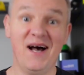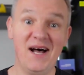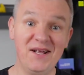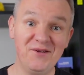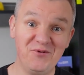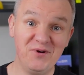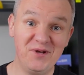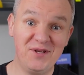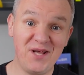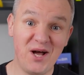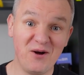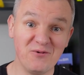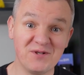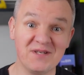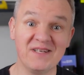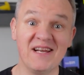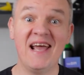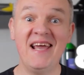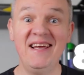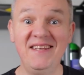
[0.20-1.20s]
one hundred
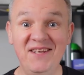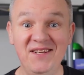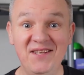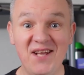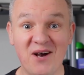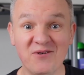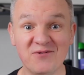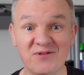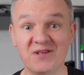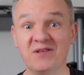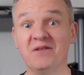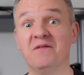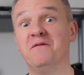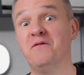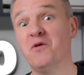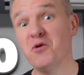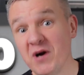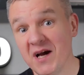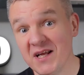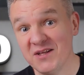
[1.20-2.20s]
thousand, eighty thousand,
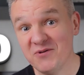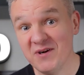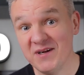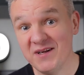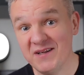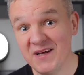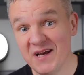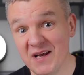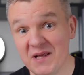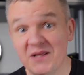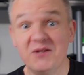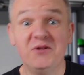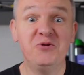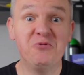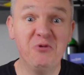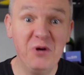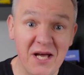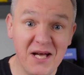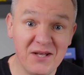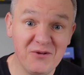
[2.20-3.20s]
four hundred a day,
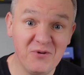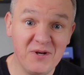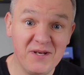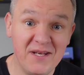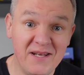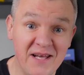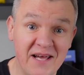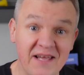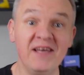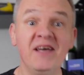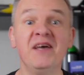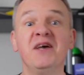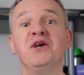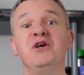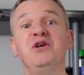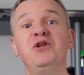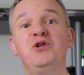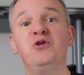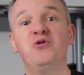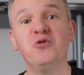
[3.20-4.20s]
three hundred a day.
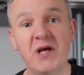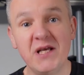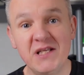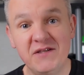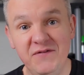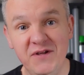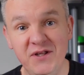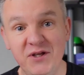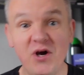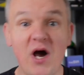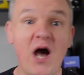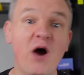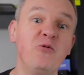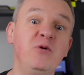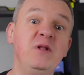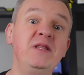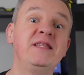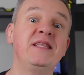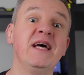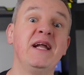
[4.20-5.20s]
In today's video, I
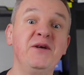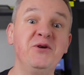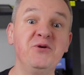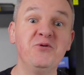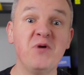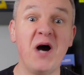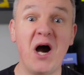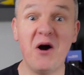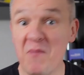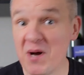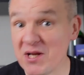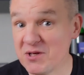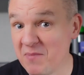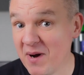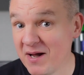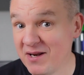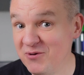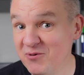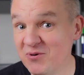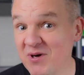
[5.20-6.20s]
will tell you how much
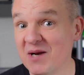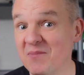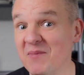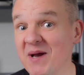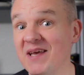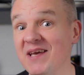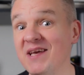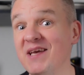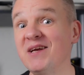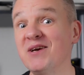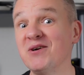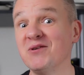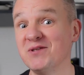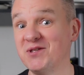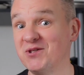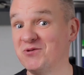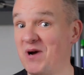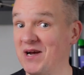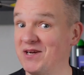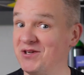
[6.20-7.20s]
money you can make in
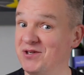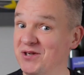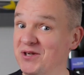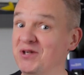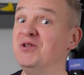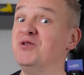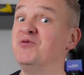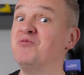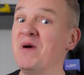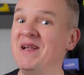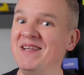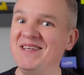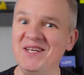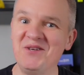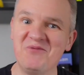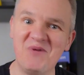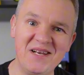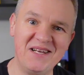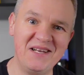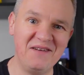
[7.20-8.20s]
construction in twenty
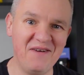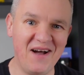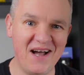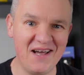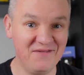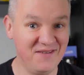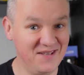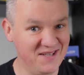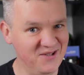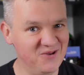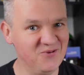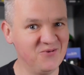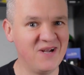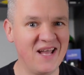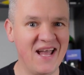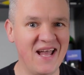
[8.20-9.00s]
twenty-five in U